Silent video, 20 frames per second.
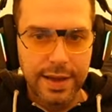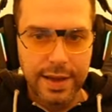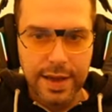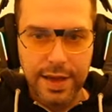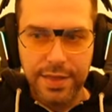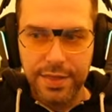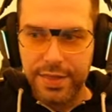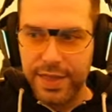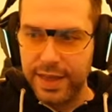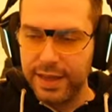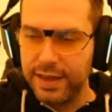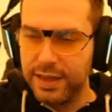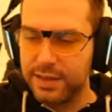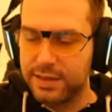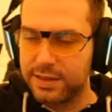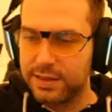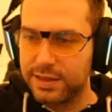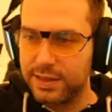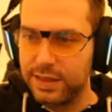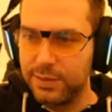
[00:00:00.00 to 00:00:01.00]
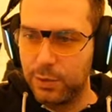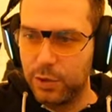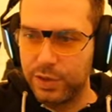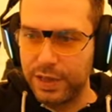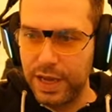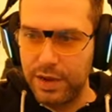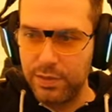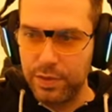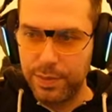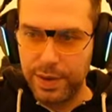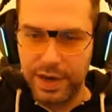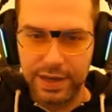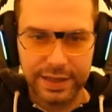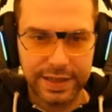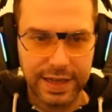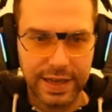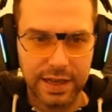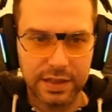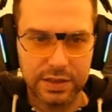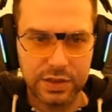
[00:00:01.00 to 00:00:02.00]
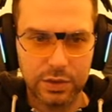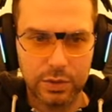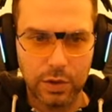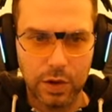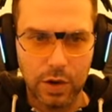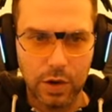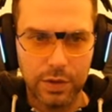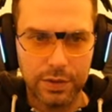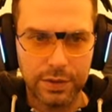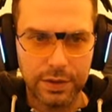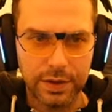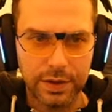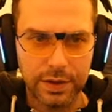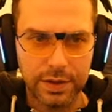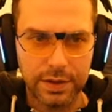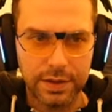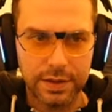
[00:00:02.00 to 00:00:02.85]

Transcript: And then let's see what everybody has to offer.